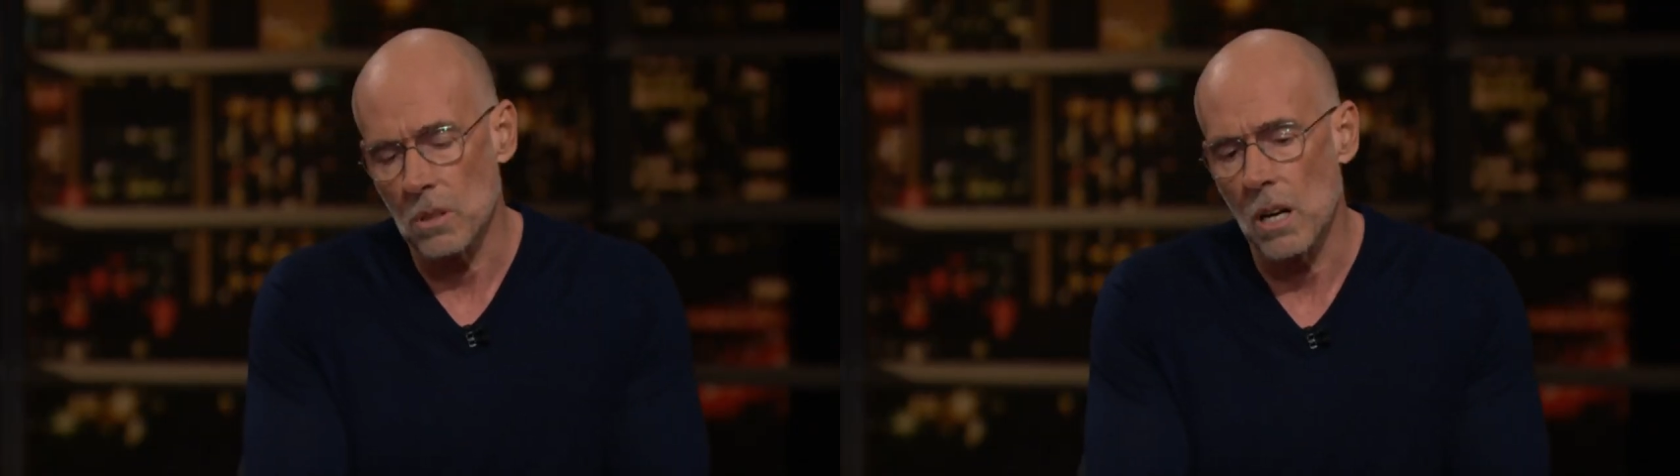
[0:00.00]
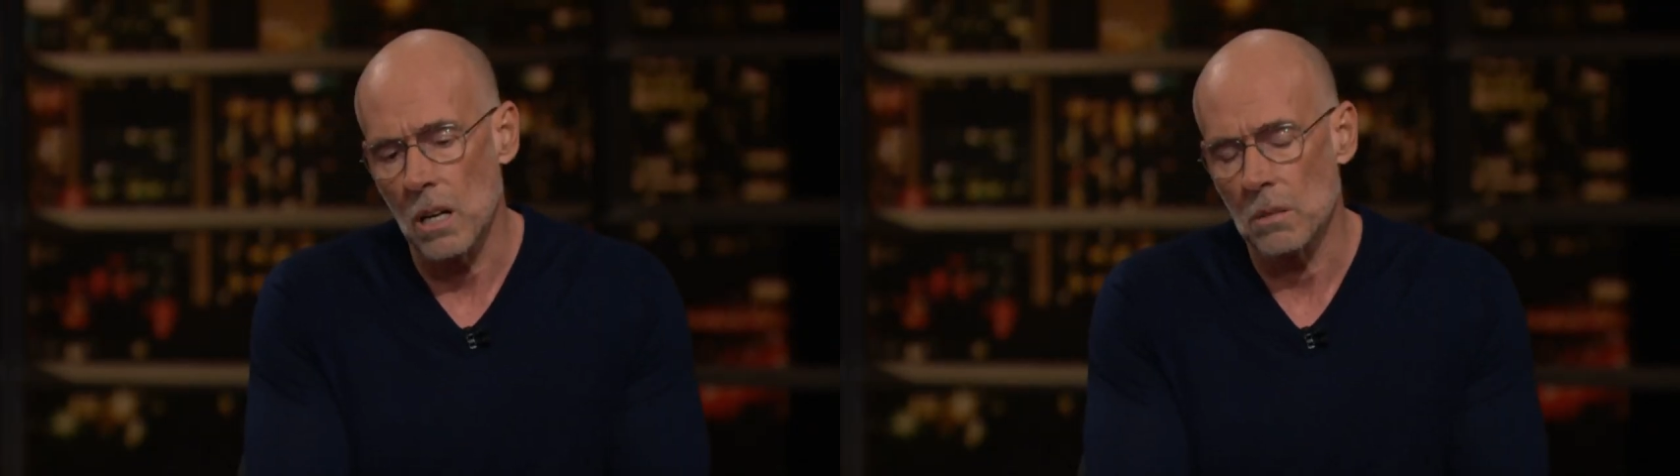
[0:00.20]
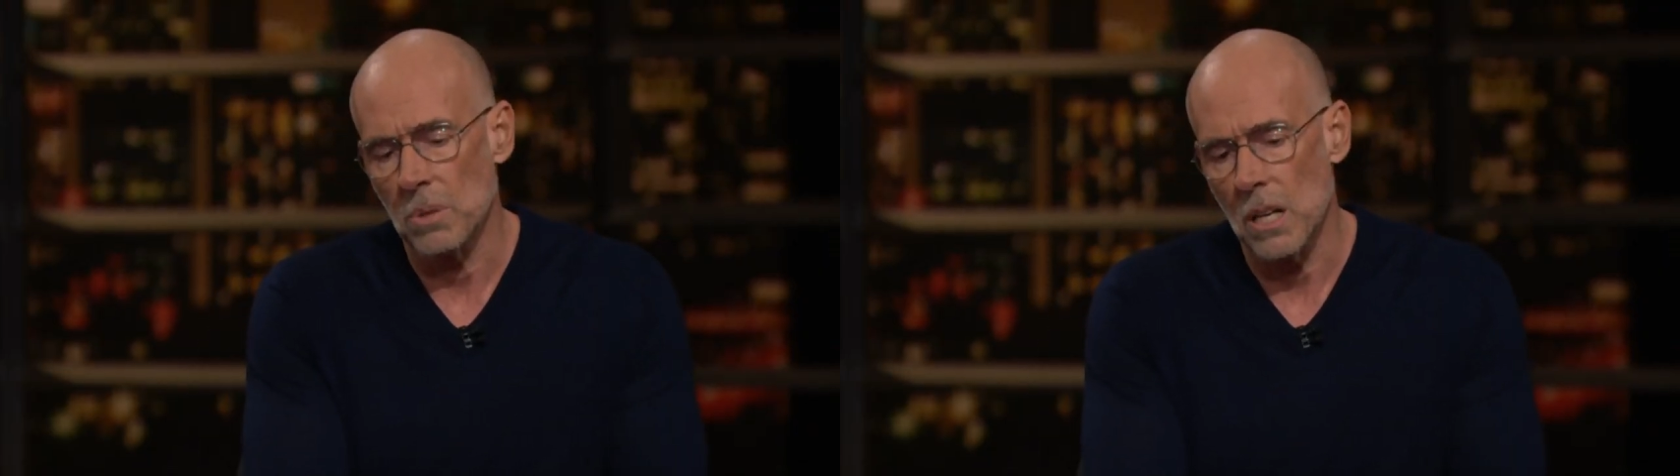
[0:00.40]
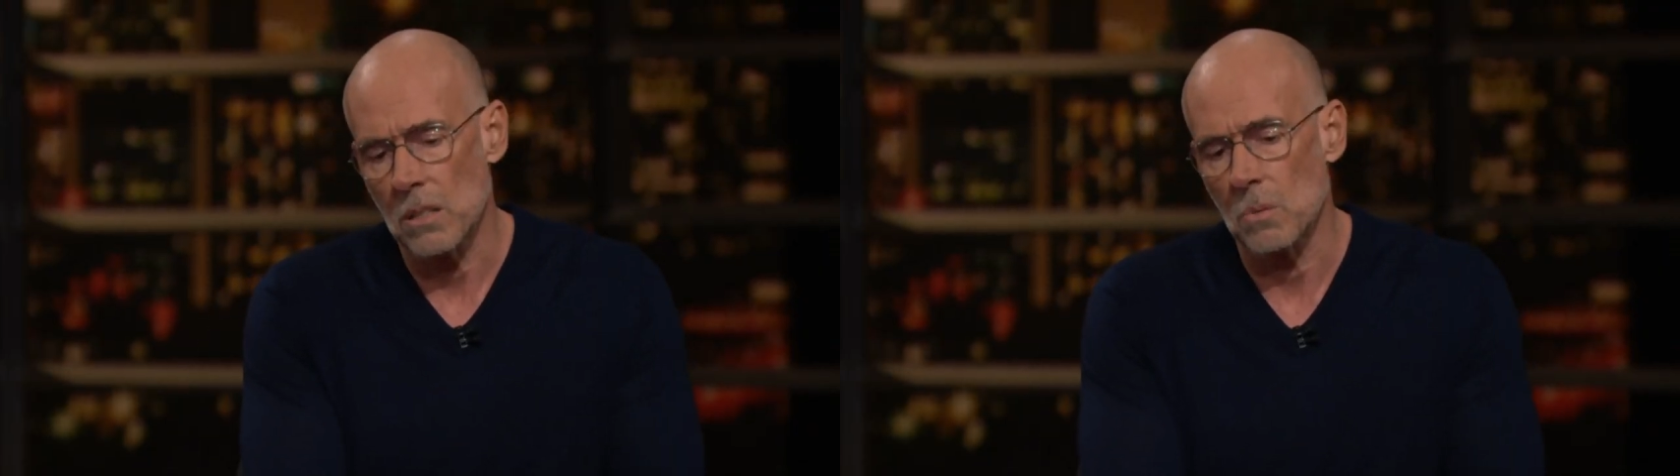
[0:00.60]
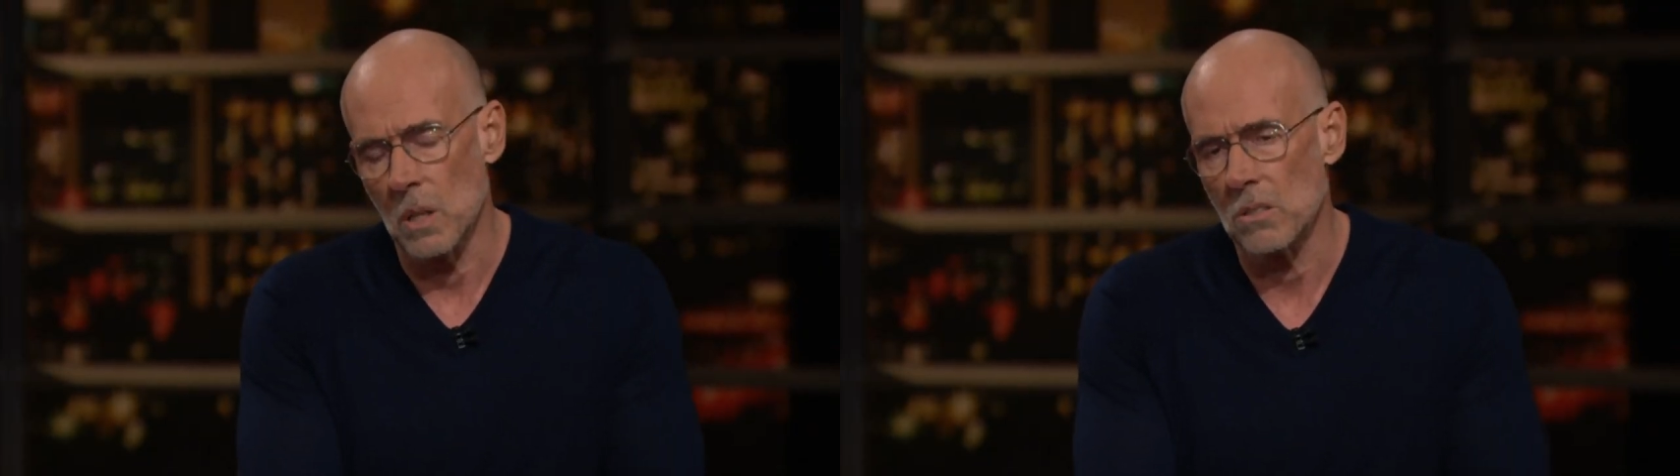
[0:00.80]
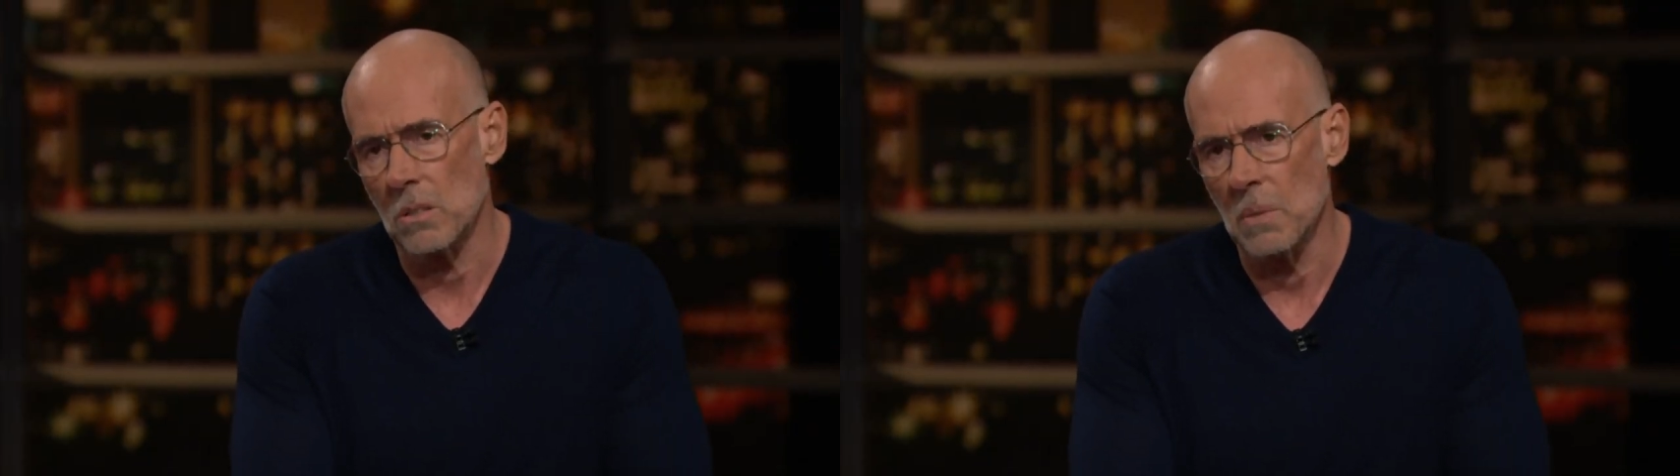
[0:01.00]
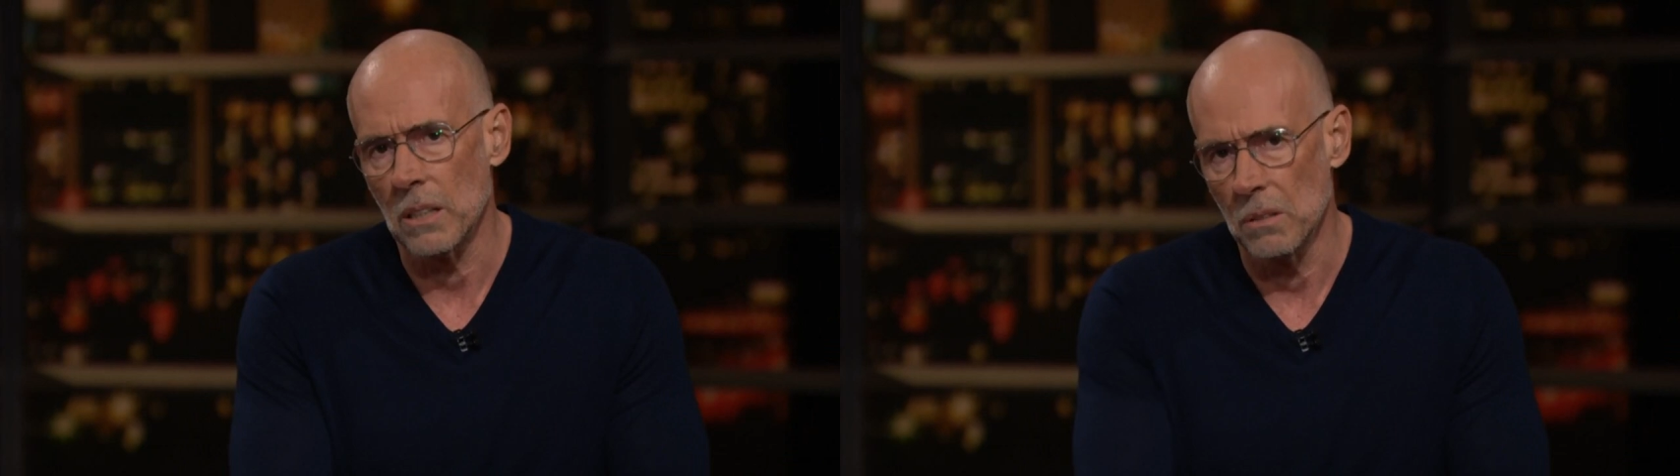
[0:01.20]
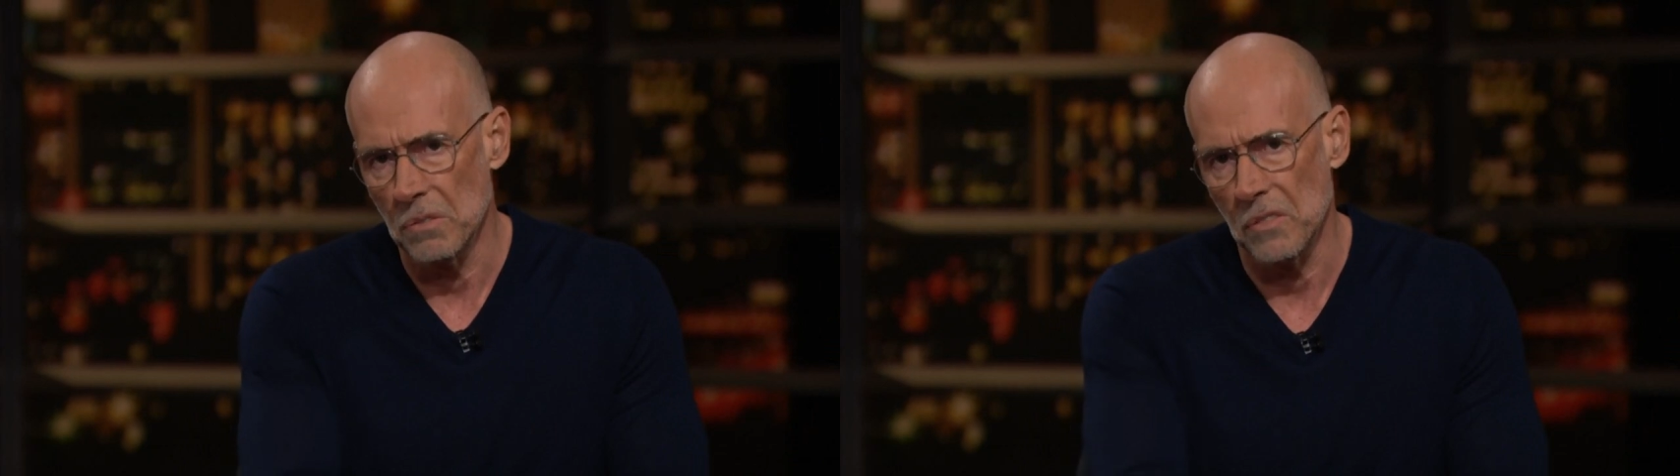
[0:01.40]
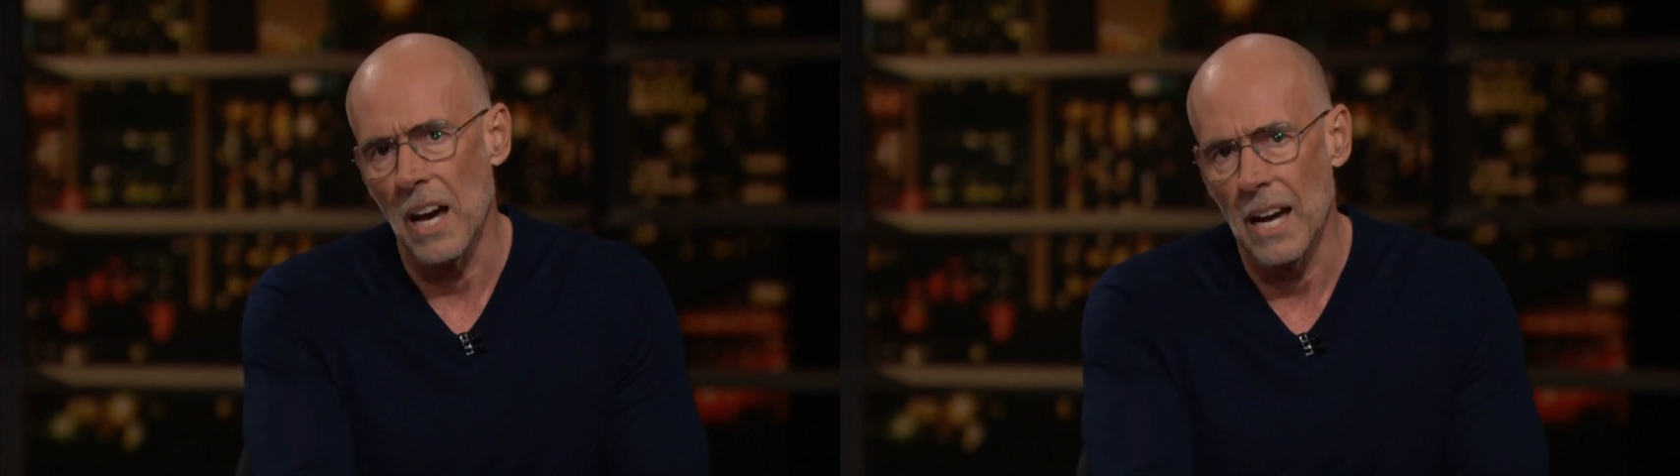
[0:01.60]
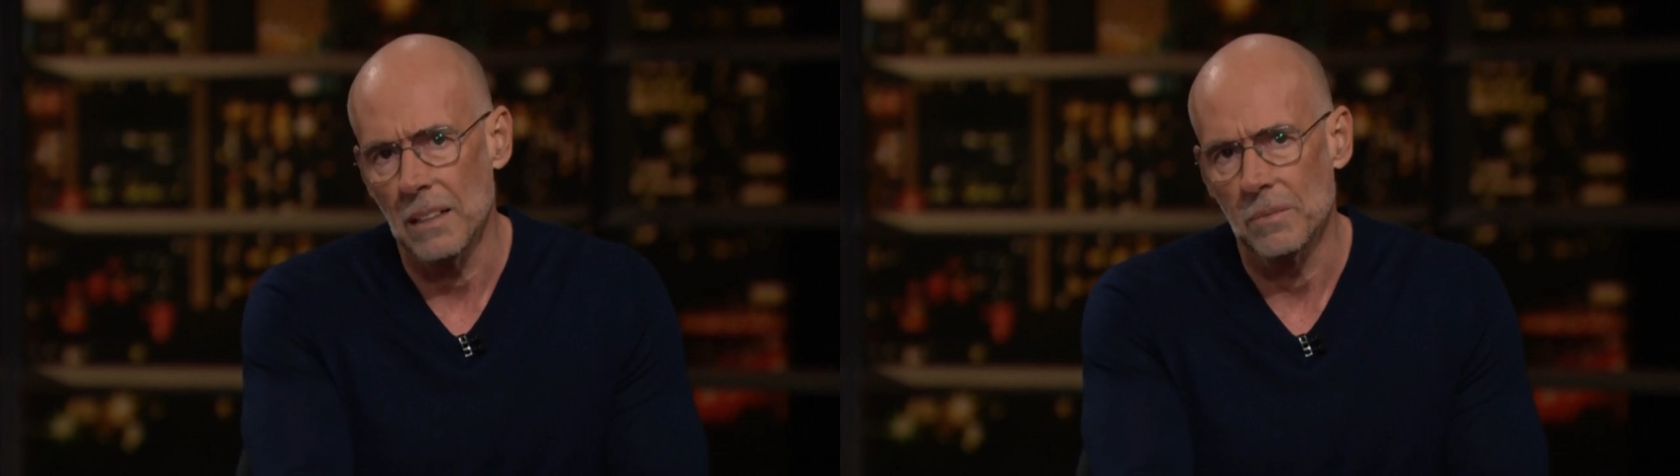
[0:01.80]
complex wants to make you
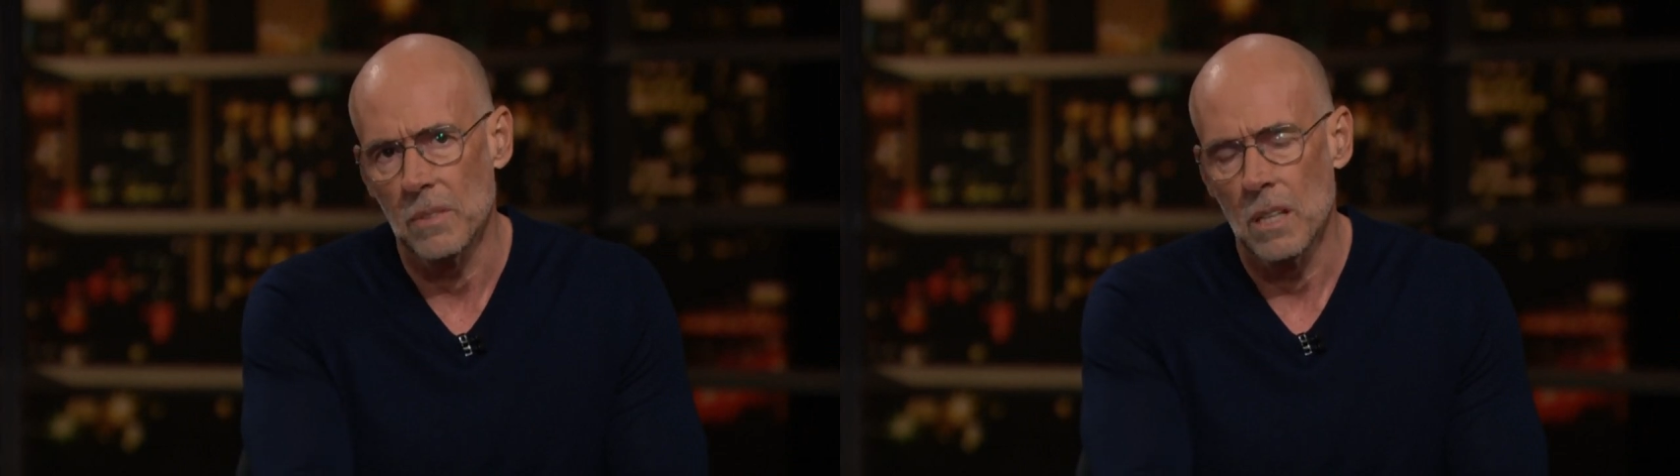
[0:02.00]
fat